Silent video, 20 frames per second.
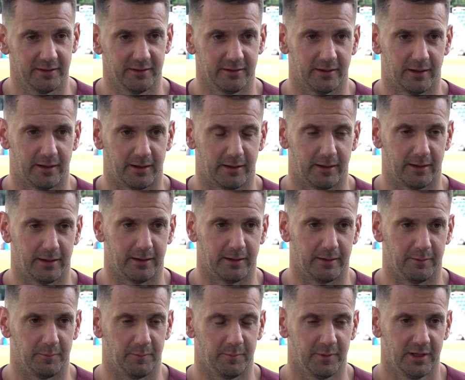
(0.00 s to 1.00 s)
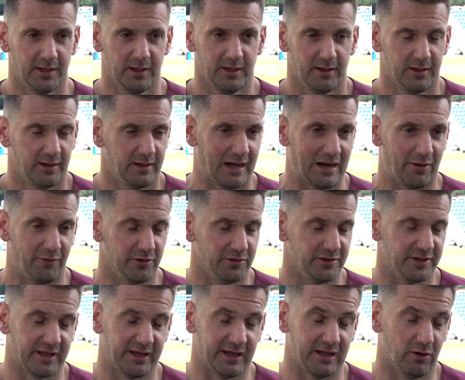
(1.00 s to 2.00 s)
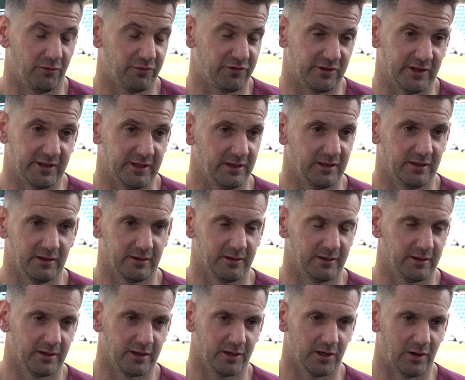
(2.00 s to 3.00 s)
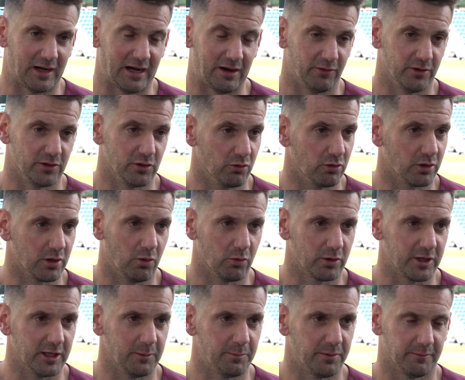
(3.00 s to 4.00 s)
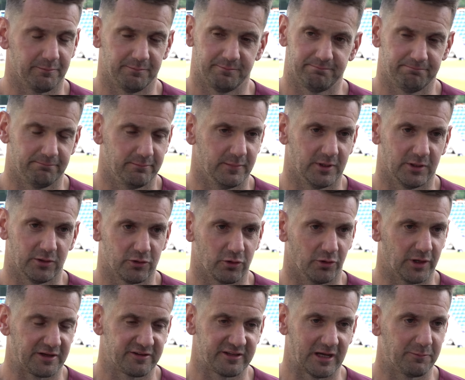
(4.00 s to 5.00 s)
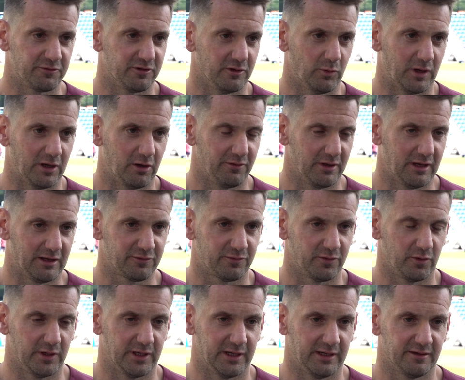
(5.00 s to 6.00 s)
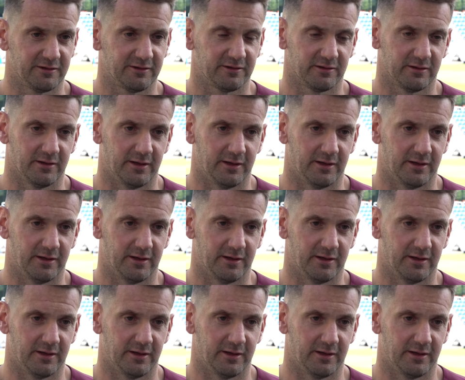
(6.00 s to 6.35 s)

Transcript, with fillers: Um, Aaron and Dean, obviously, you know, Aaron, young goalkeeper, done exceptionally well over the last few years.